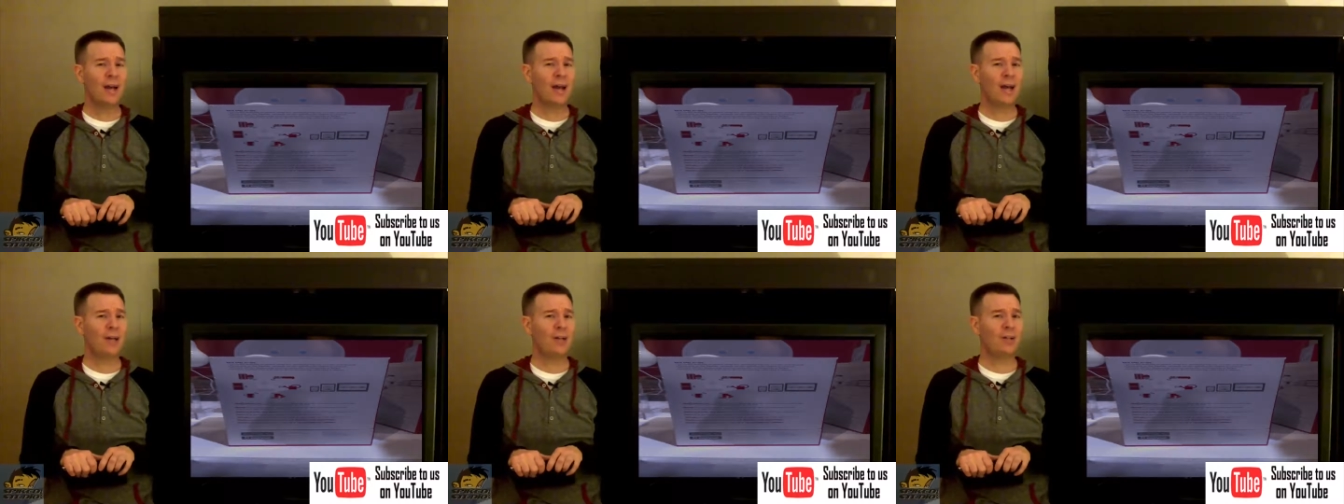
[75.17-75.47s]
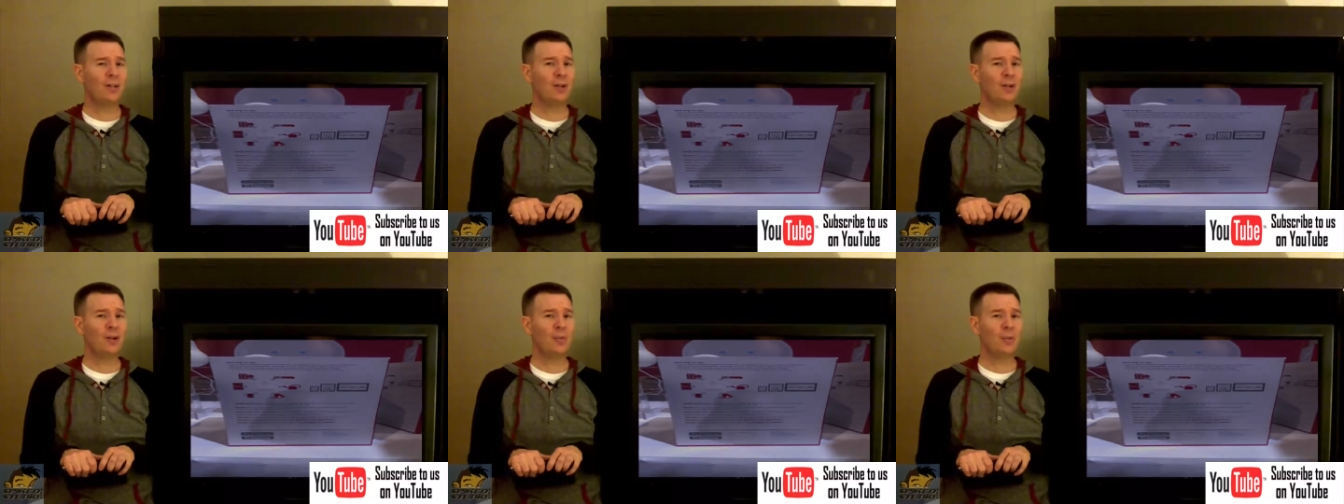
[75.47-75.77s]
and
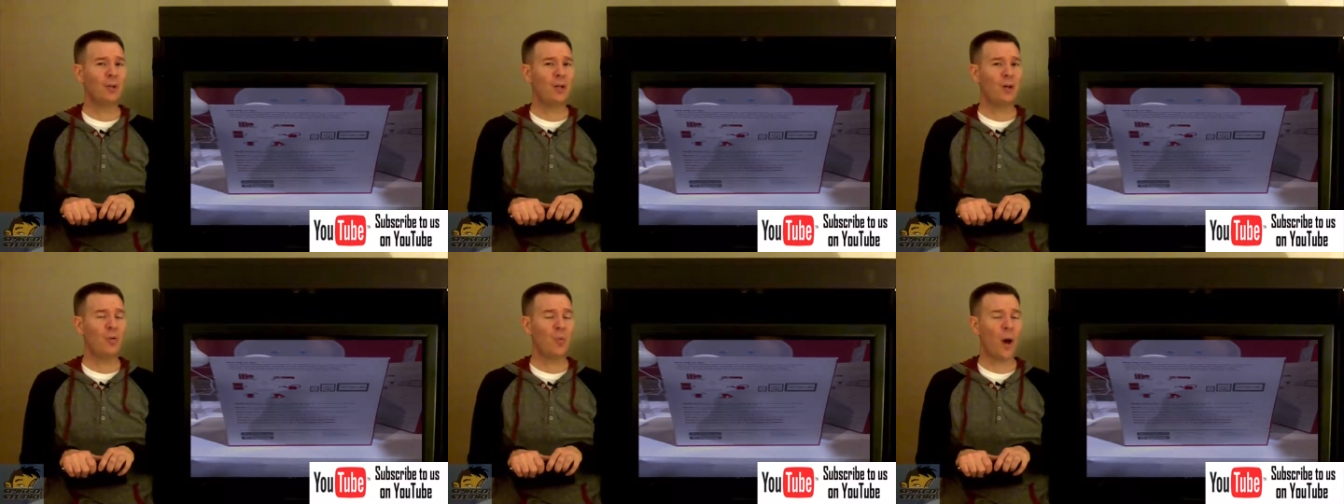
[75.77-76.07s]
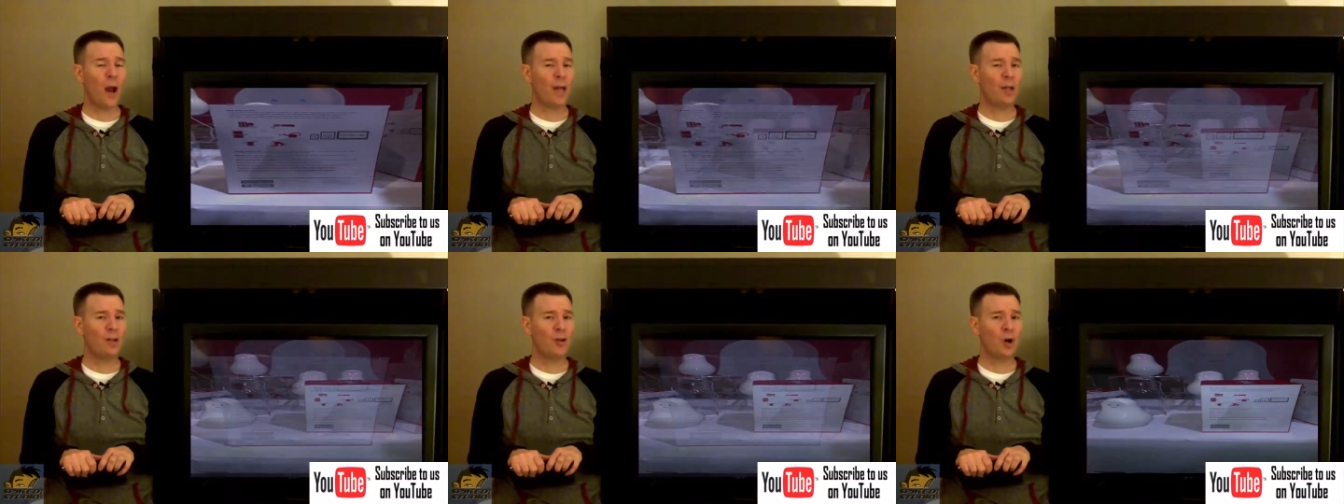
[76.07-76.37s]
a little bitty
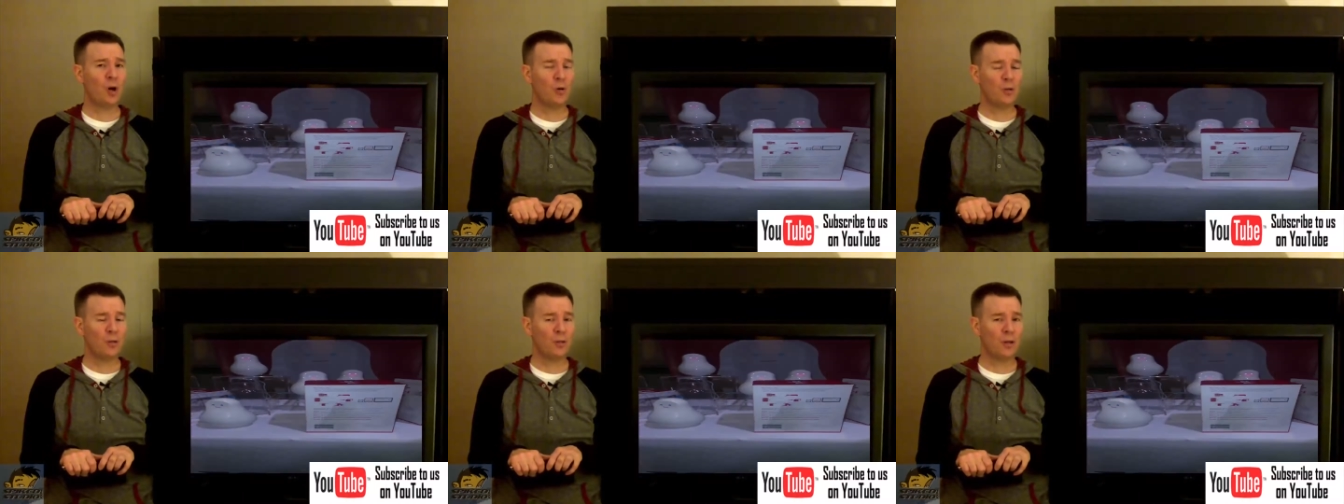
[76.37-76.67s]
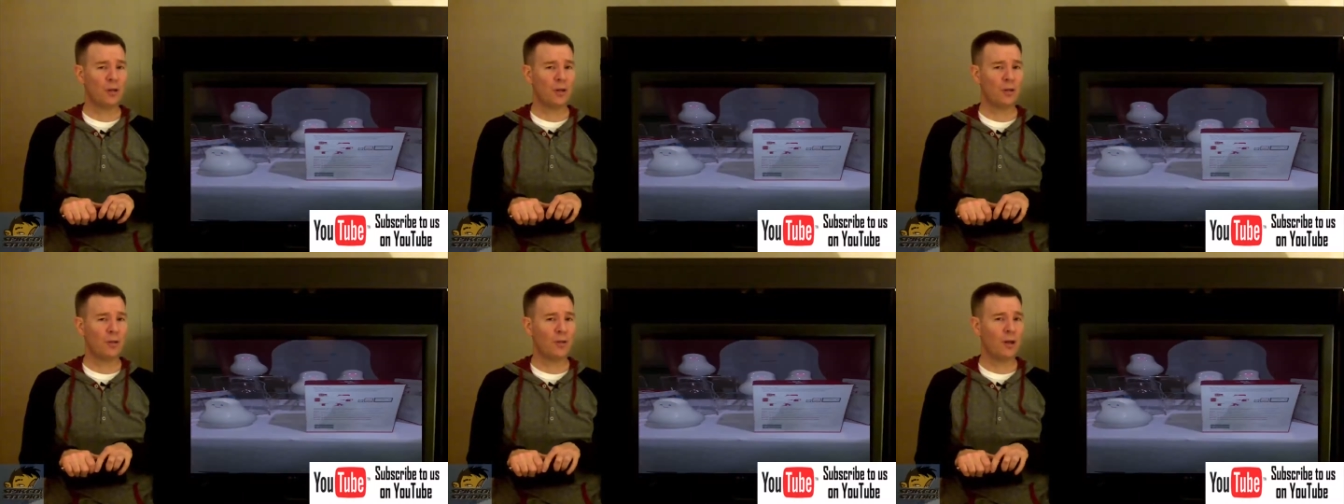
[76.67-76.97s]
white ghost
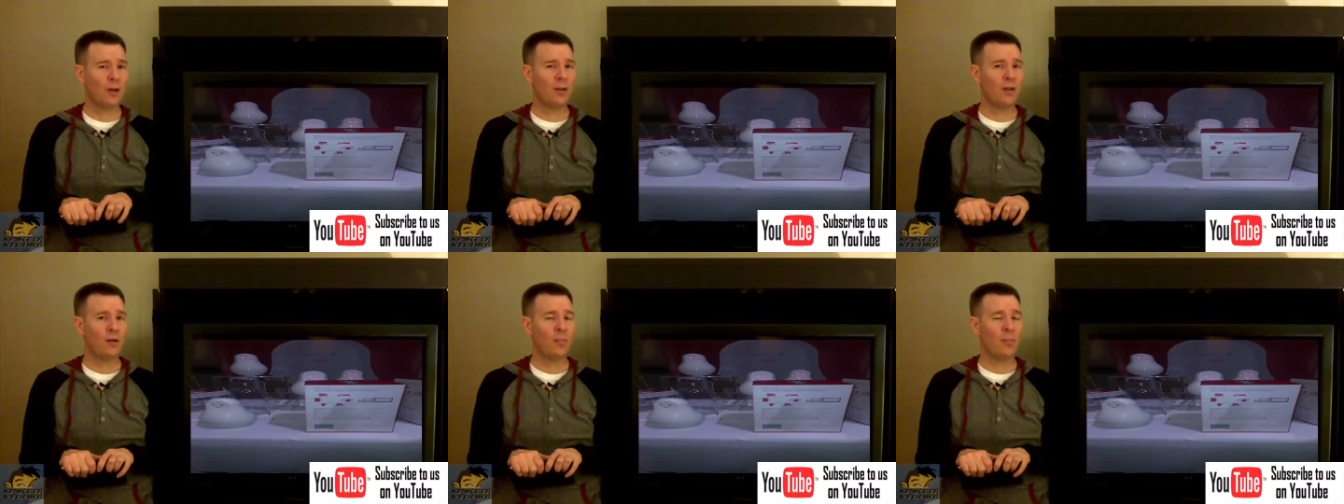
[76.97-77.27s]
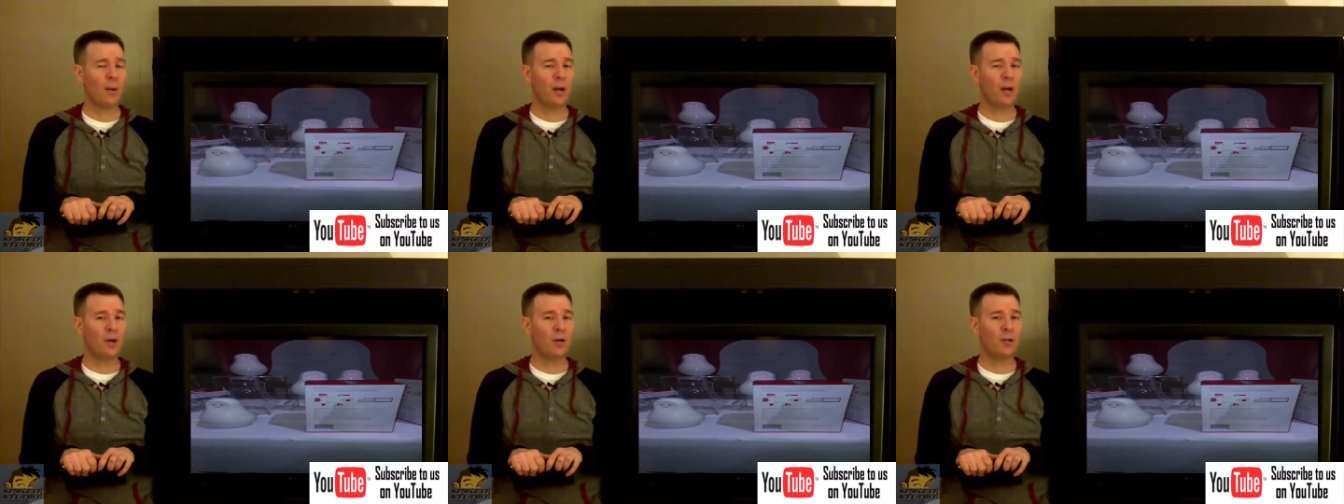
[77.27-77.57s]
looking thing that
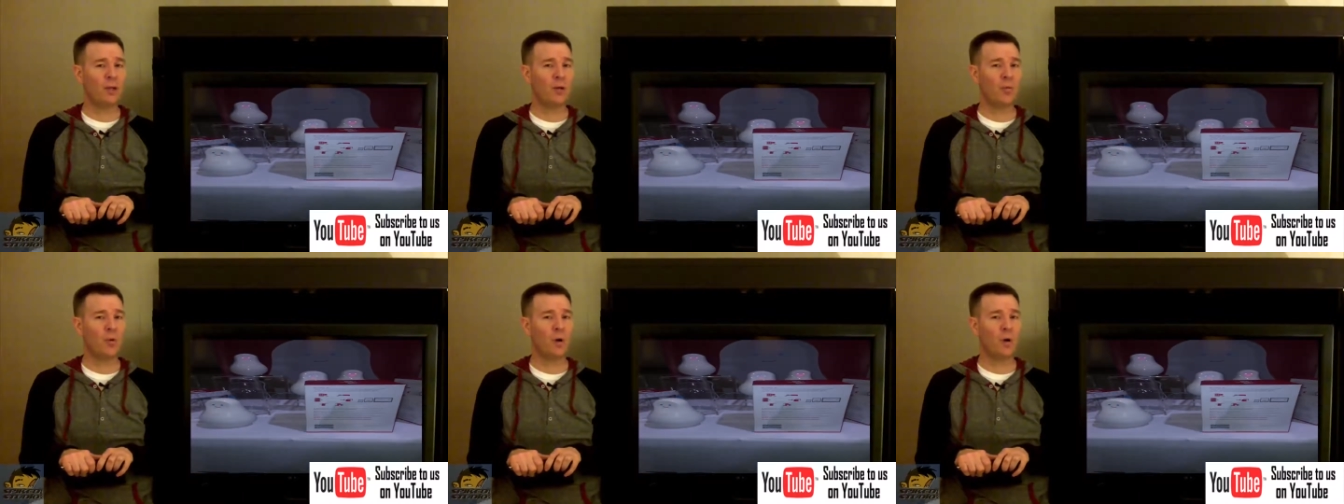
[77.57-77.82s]
apparently